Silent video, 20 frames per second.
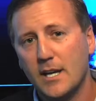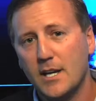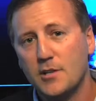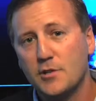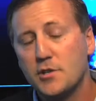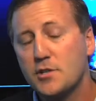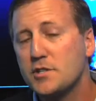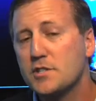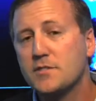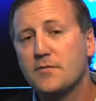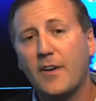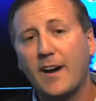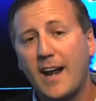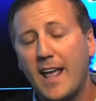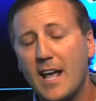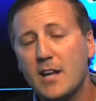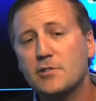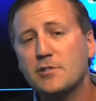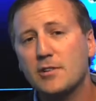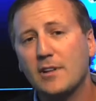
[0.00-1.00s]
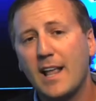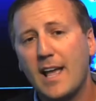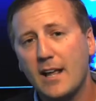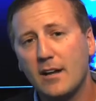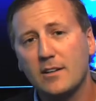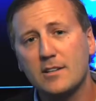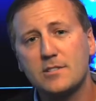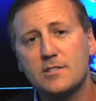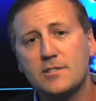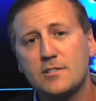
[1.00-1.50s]
Just as financial
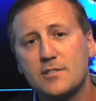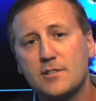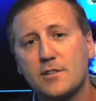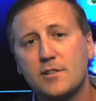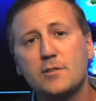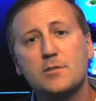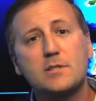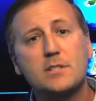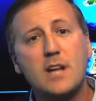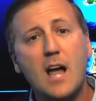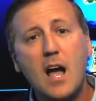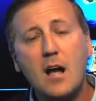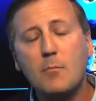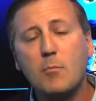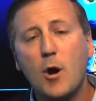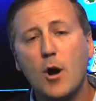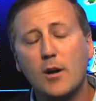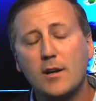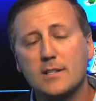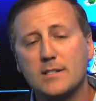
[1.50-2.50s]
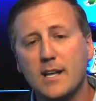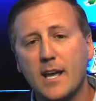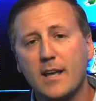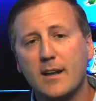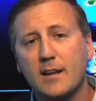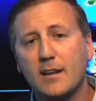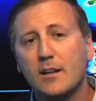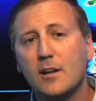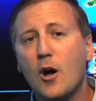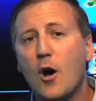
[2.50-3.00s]
analysts use stock market
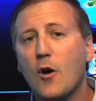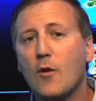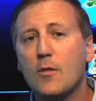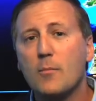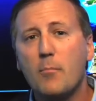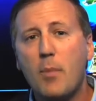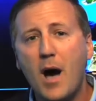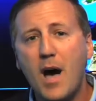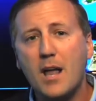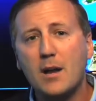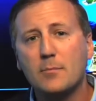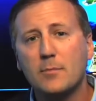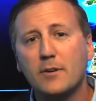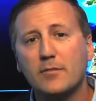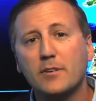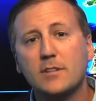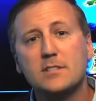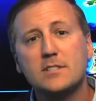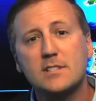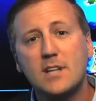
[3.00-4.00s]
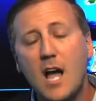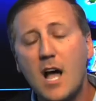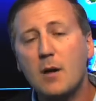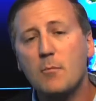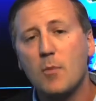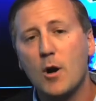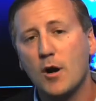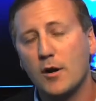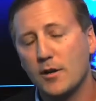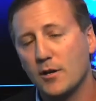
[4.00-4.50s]
data to call the bottom of a stock
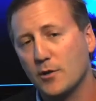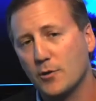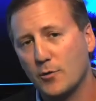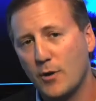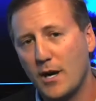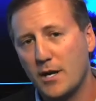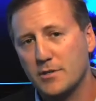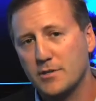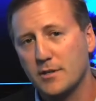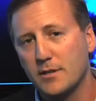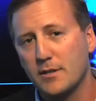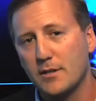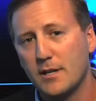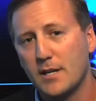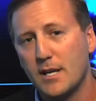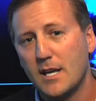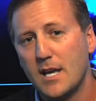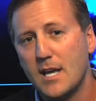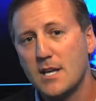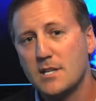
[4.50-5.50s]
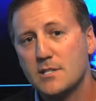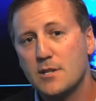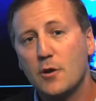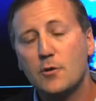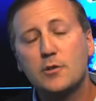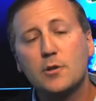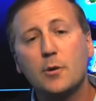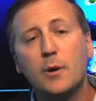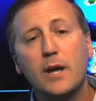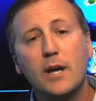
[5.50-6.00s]
market correction, so
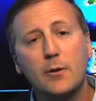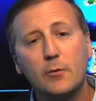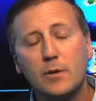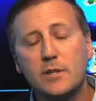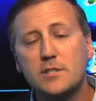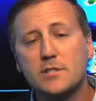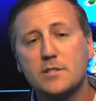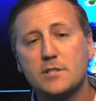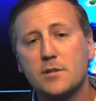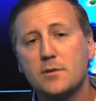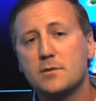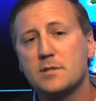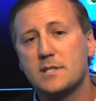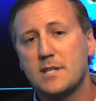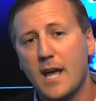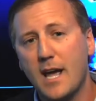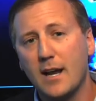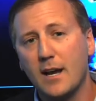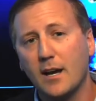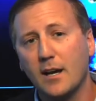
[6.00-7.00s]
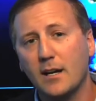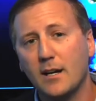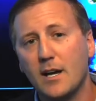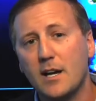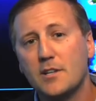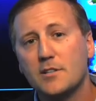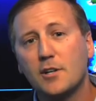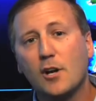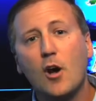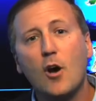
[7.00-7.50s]
too INRIX has used data
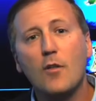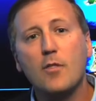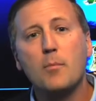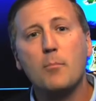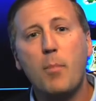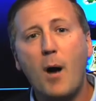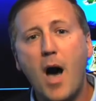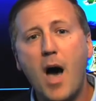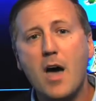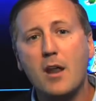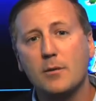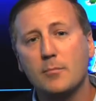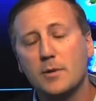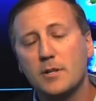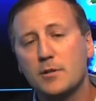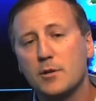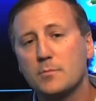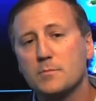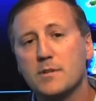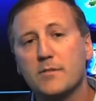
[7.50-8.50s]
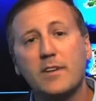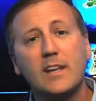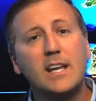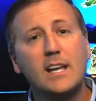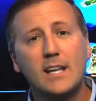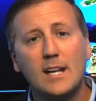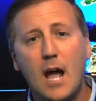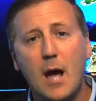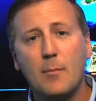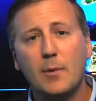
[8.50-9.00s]
to call the bottom in terms of
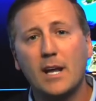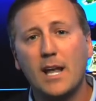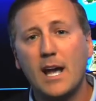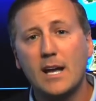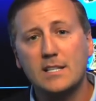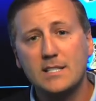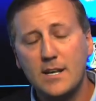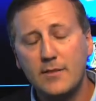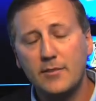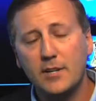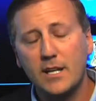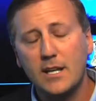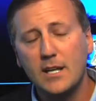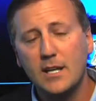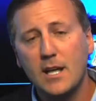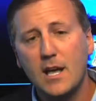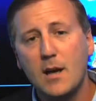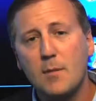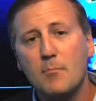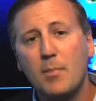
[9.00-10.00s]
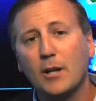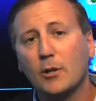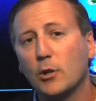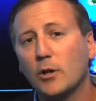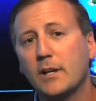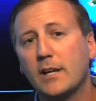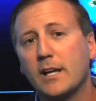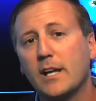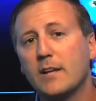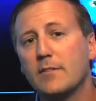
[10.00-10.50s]
economic activity by
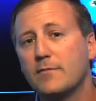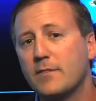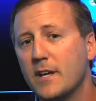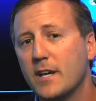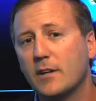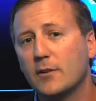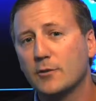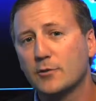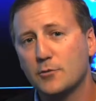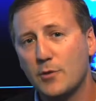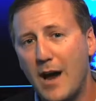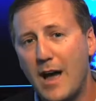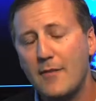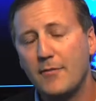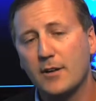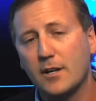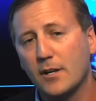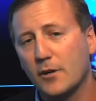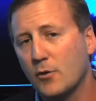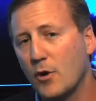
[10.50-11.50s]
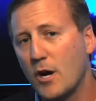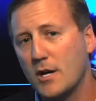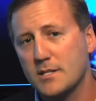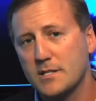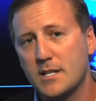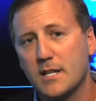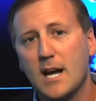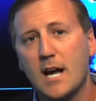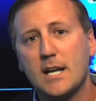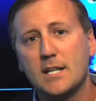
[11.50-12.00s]
looking at vehicle traffic across
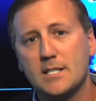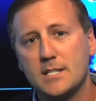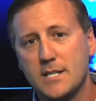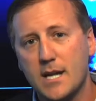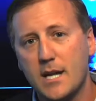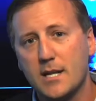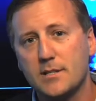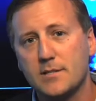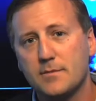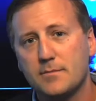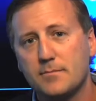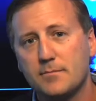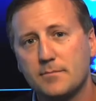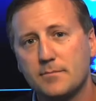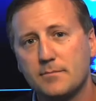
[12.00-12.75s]
the United States.